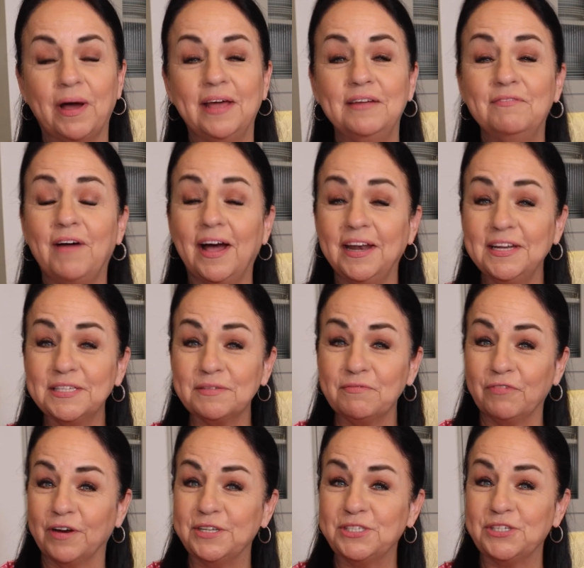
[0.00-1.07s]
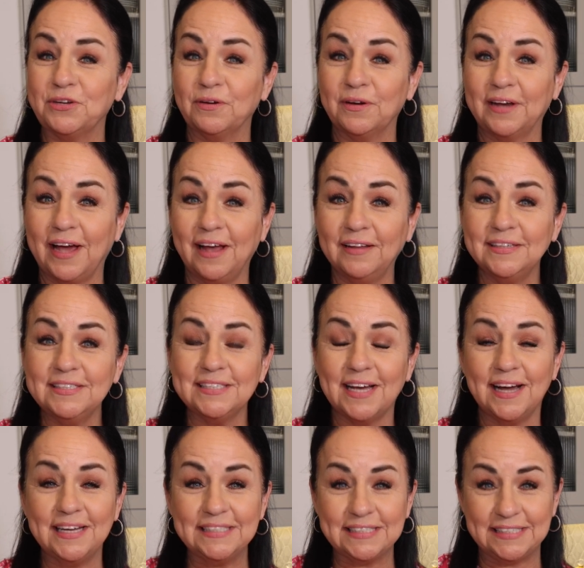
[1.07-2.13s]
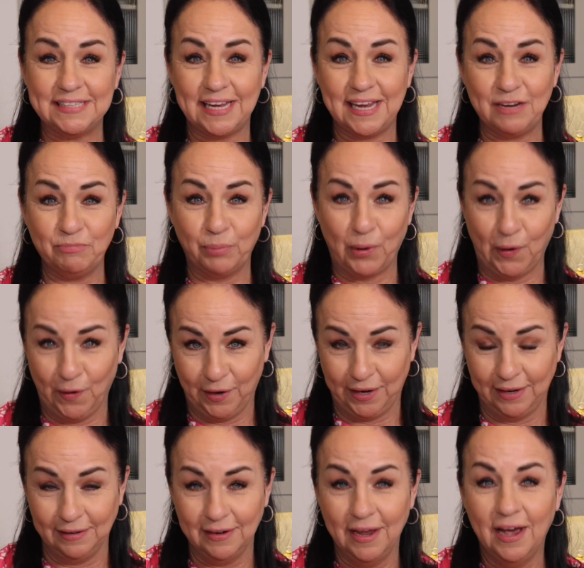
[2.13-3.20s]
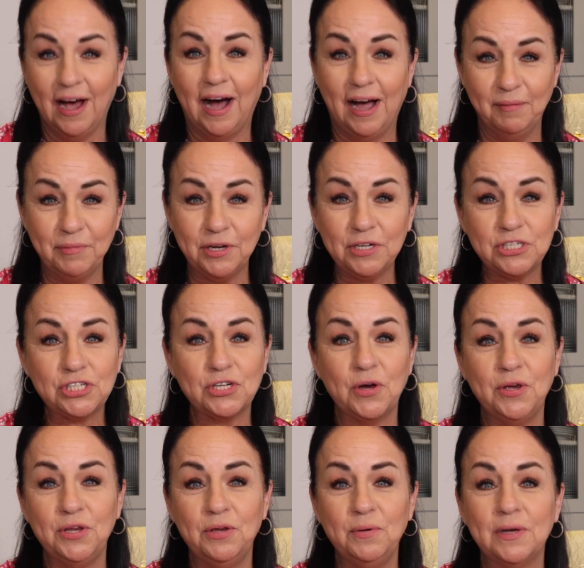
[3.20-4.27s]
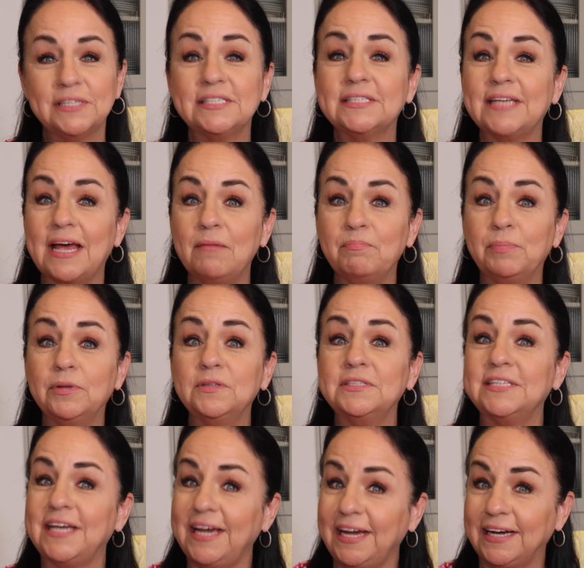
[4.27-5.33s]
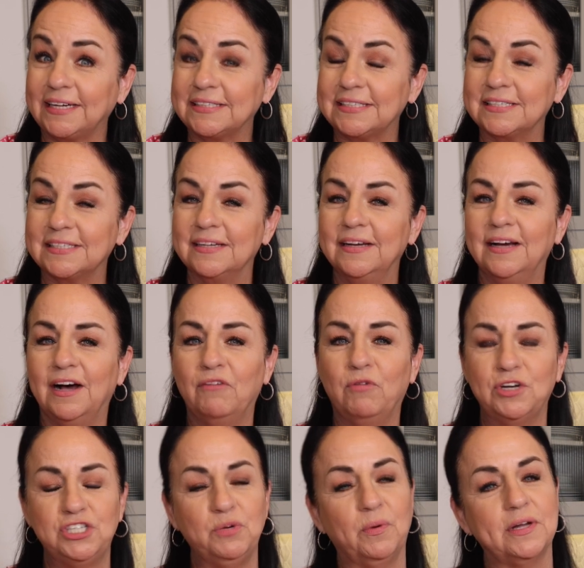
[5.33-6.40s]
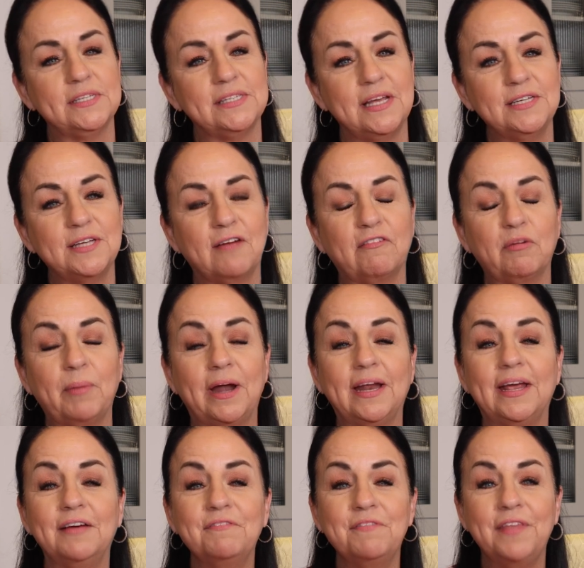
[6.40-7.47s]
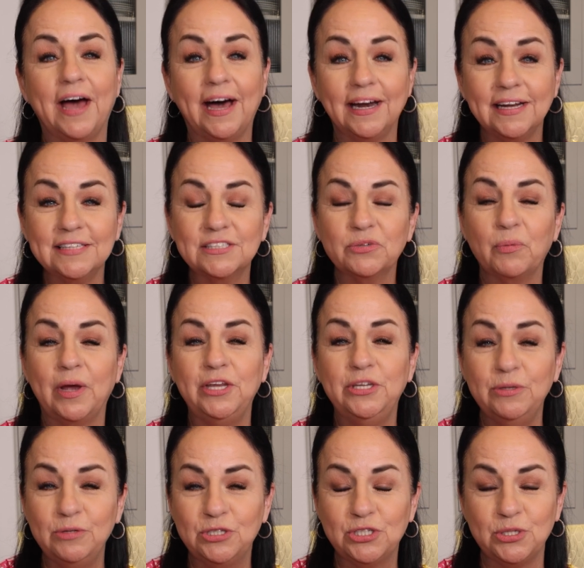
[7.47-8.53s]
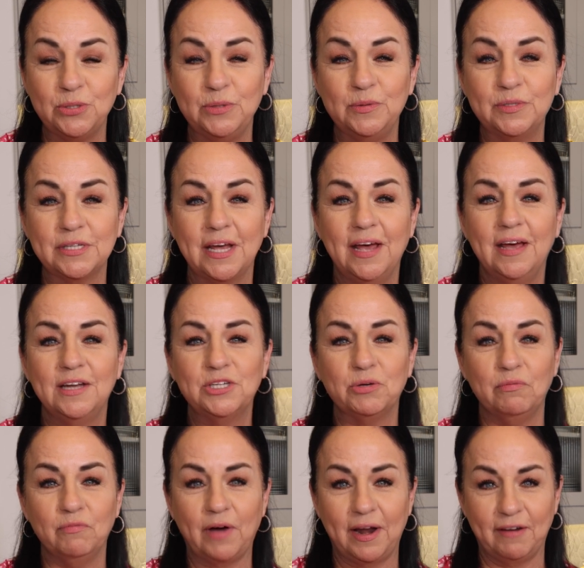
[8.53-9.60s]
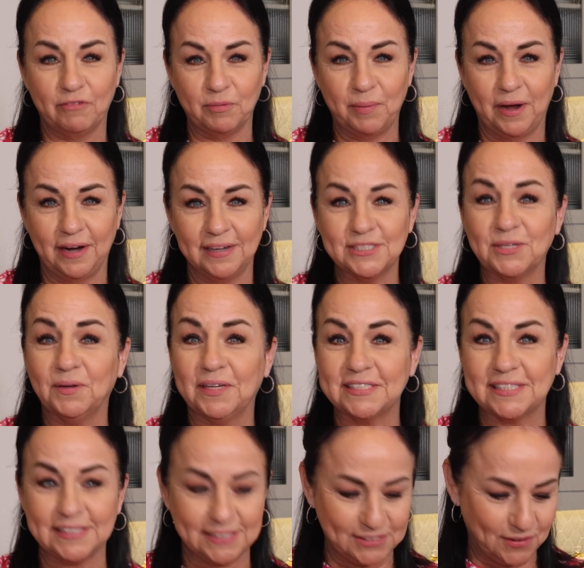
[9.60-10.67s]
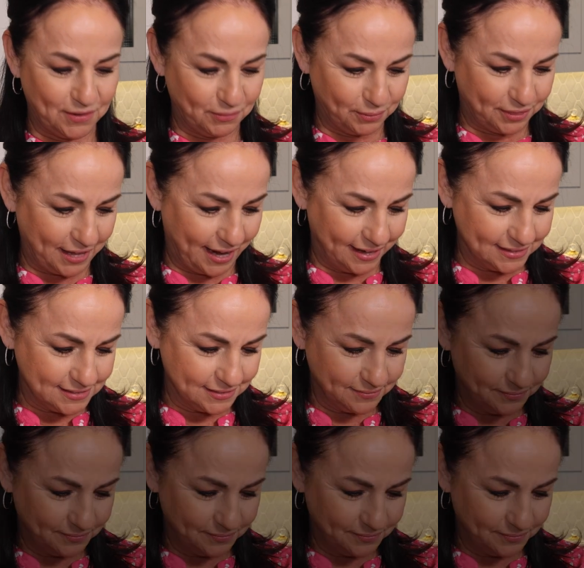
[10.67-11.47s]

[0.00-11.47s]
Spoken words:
by inviting some friends to your Galentine's Day party. I'm going to show you a sample text of what you want to send to everybody if that is the way you choose to invite everybody. So let's get started with that.